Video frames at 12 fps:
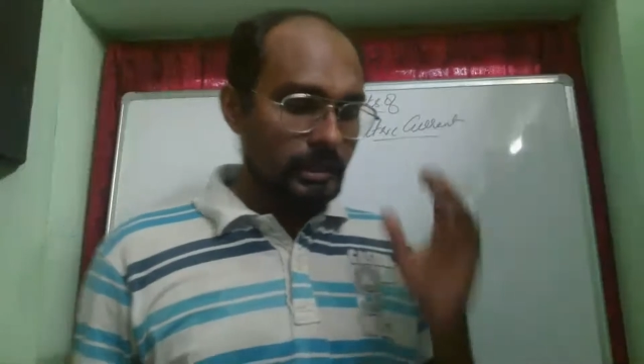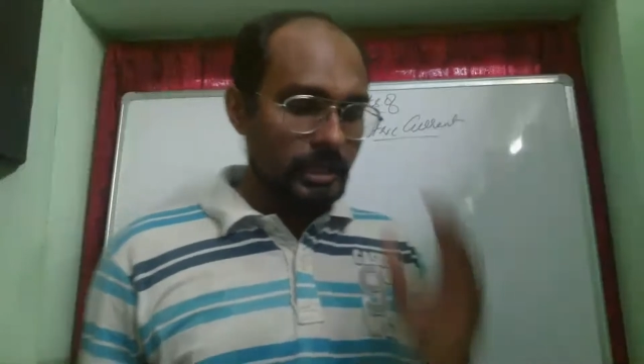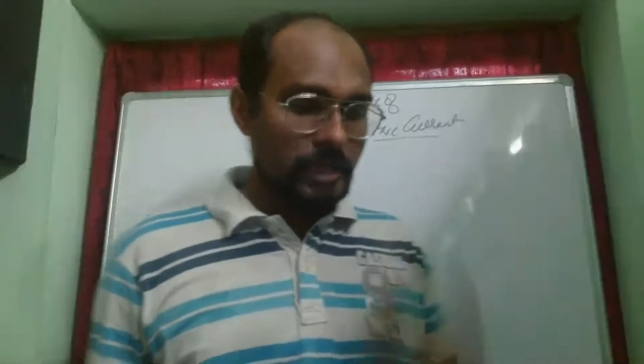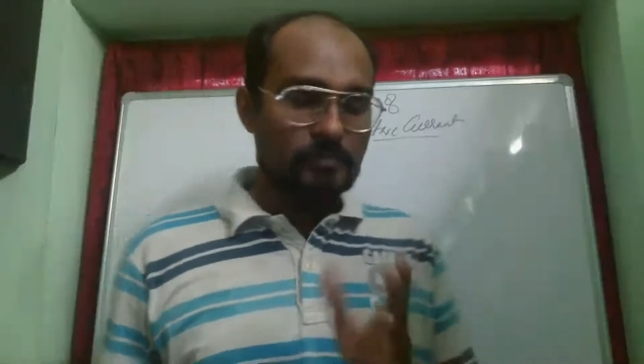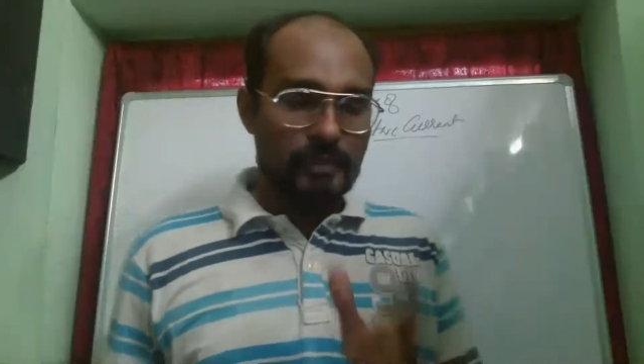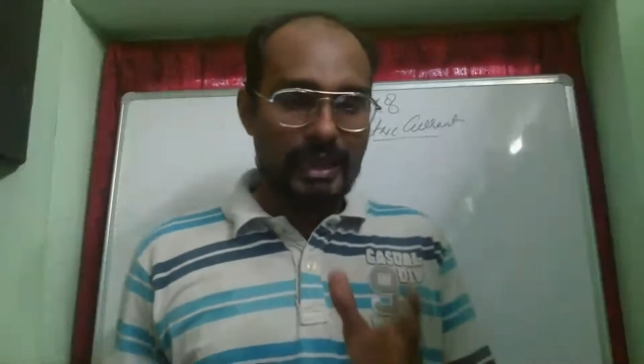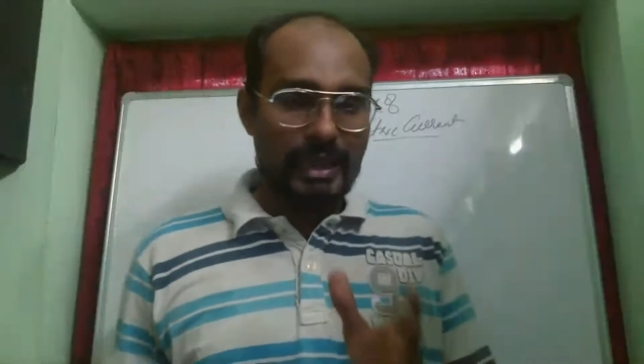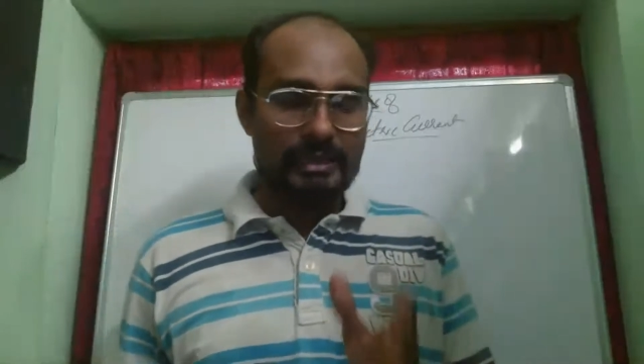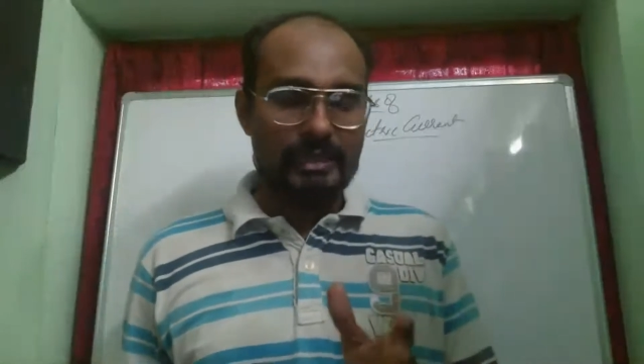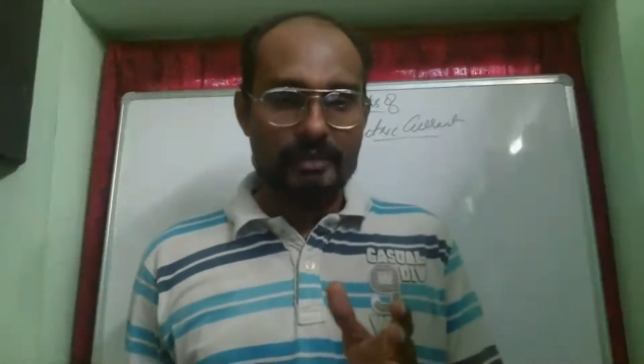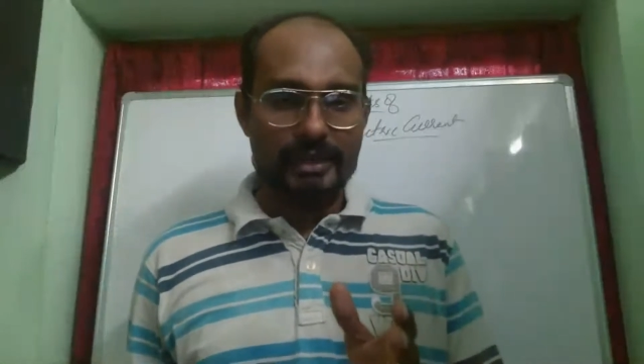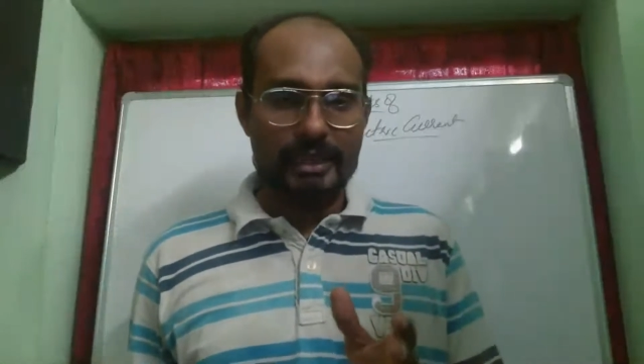if we
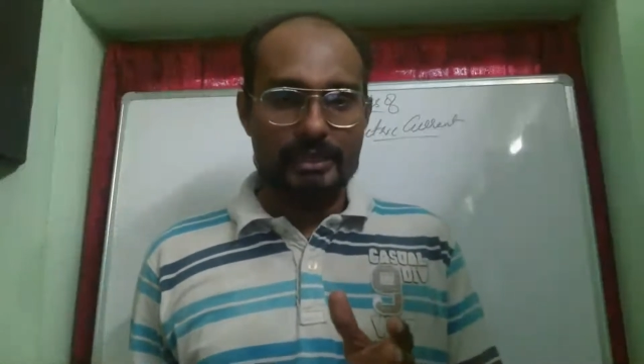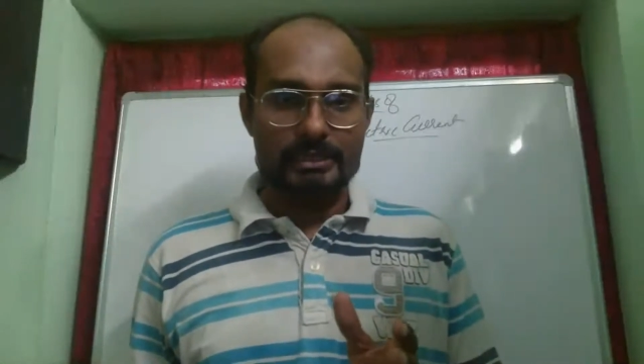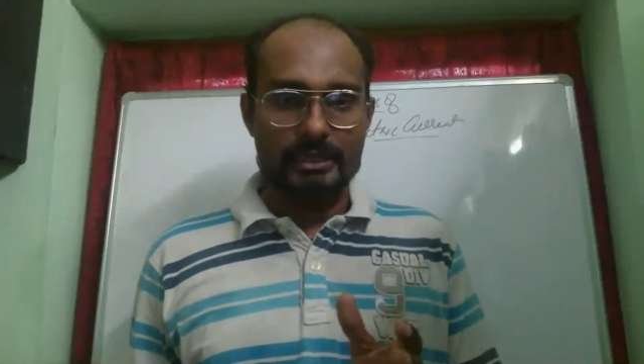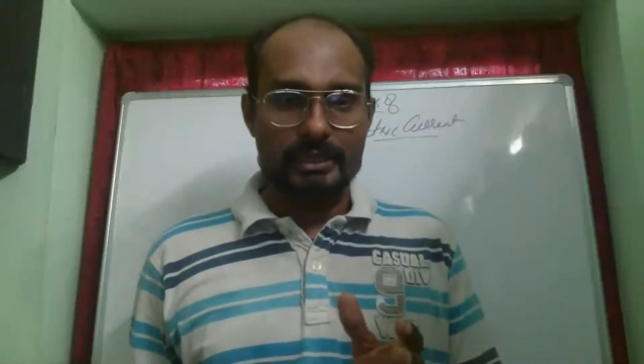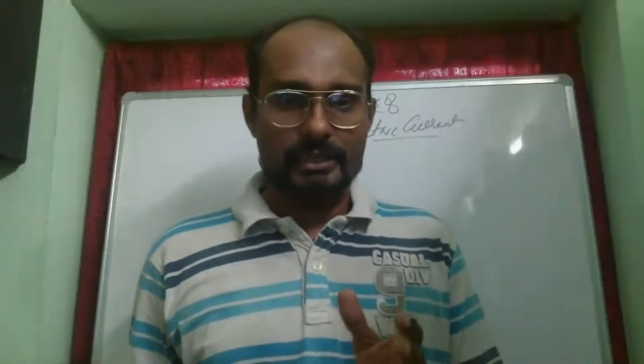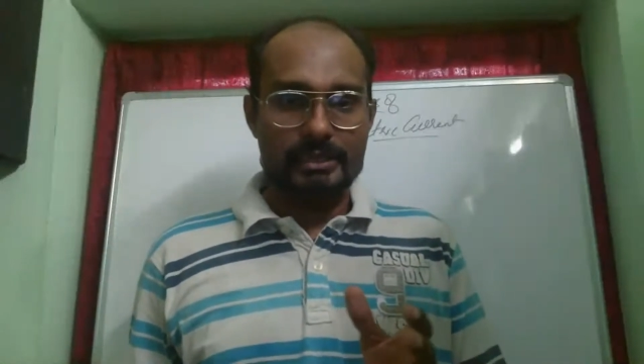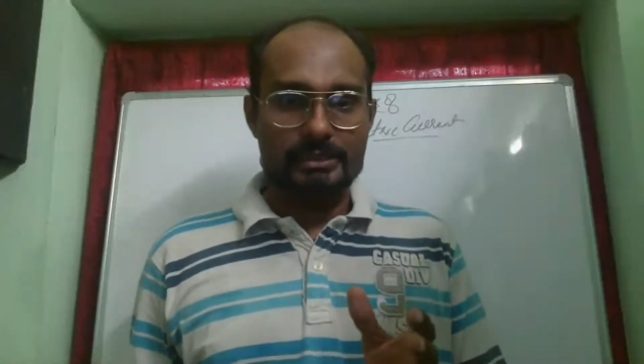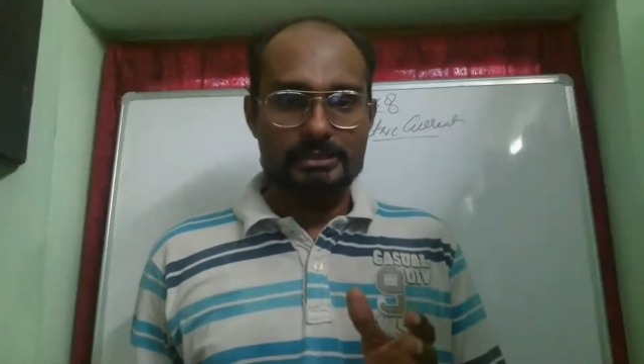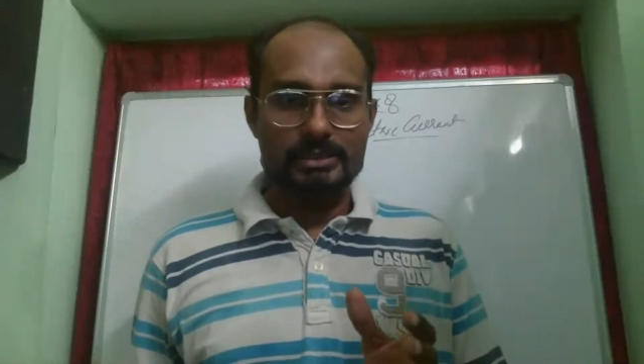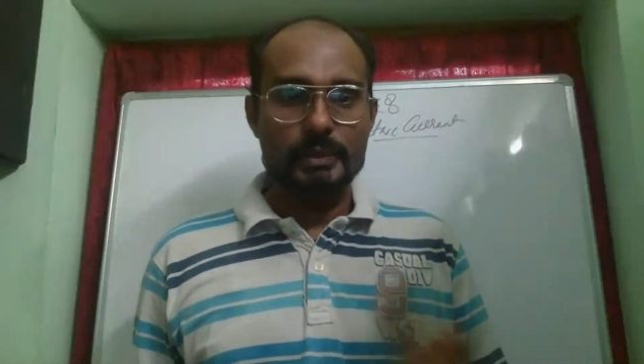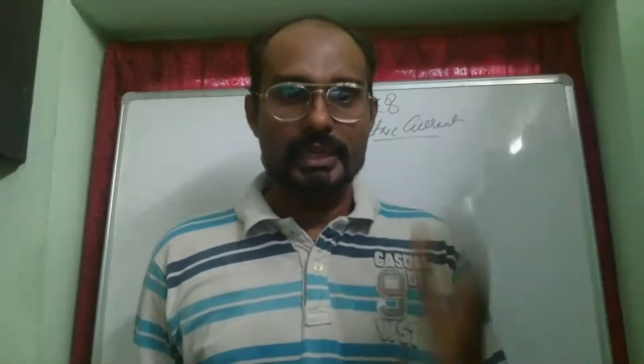are giving electrical energy,